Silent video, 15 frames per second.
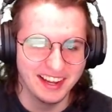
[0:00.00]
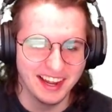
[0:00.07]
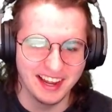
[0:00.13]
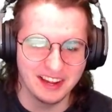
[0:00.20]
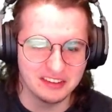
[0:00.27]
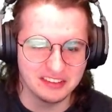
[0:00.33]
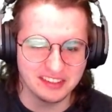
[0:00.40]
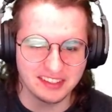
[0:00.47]

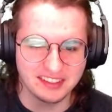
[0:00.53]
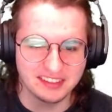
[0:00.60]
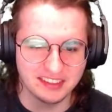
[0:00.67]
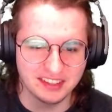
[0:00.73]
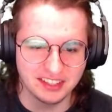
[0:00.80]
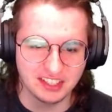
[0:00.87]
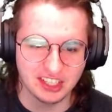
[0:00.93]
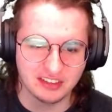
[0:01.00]
I was eating
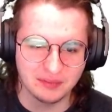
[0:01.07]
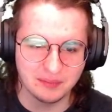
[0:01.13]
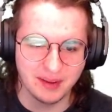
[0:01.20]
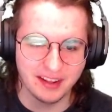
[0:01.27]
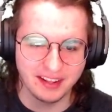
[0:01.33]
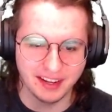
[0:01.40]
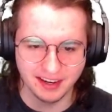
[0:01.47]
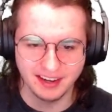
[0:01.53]
delicious
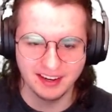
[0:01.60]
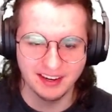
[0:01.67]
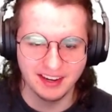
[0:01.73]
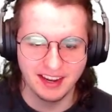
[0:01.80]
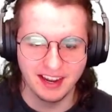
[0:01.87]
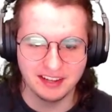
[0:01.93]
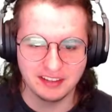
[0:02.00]
melon